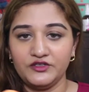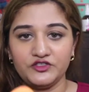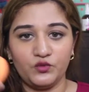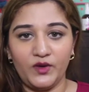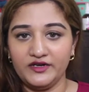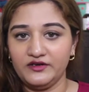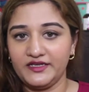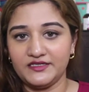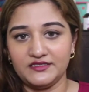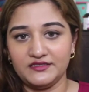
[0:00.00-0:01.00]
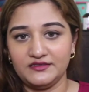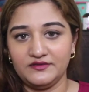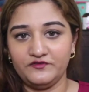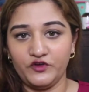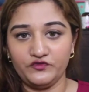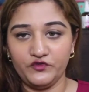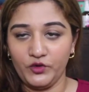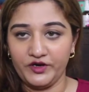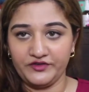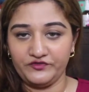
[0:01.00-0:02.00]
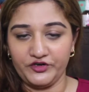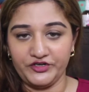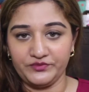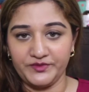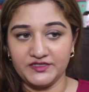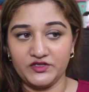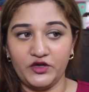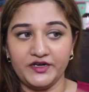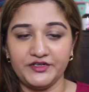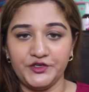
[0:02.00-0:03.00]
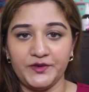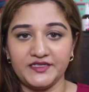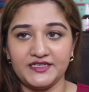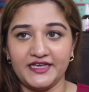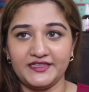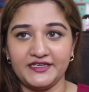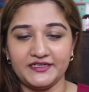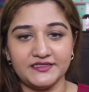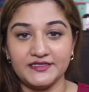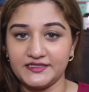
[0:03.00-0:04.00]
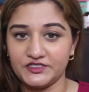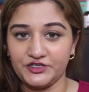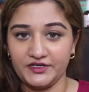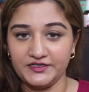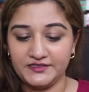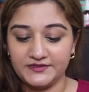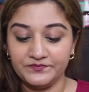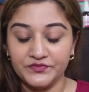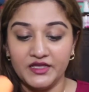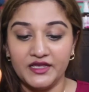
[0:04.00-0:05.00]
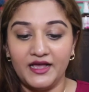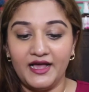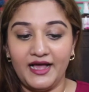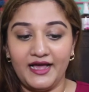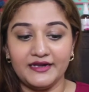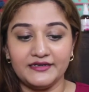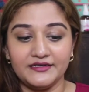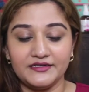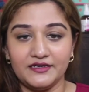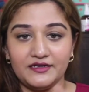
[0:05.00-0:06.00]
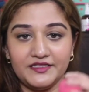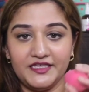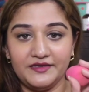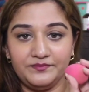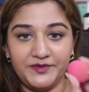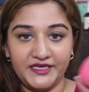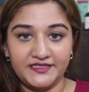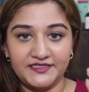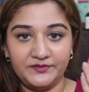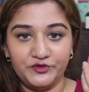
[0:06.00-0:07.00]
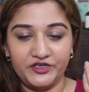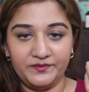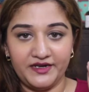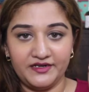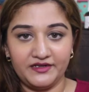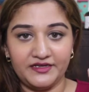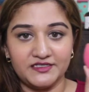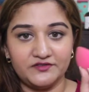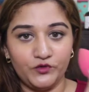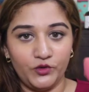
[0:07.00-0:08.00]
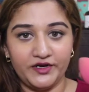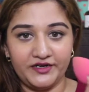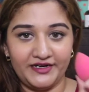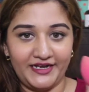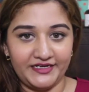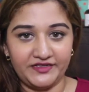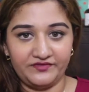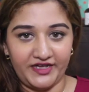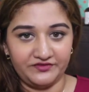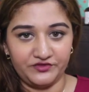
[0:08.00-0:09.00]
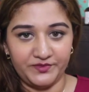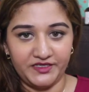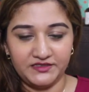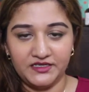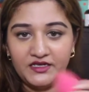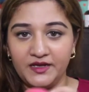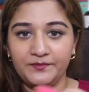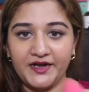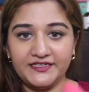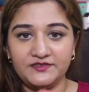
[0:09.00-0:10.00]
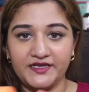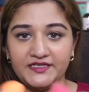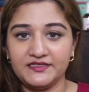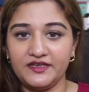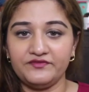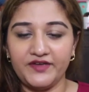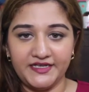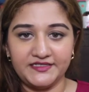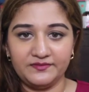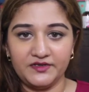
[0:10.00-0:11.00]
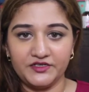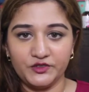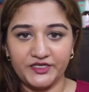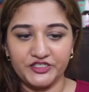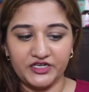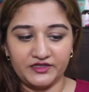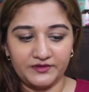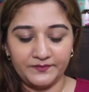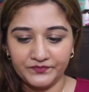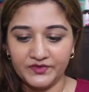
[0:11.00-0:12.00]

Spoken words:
So one is for 440 rupees, or in US I think it is $6. And the PAC Beauty Blender is 485 rupees. Price wise, they are very similar to each other.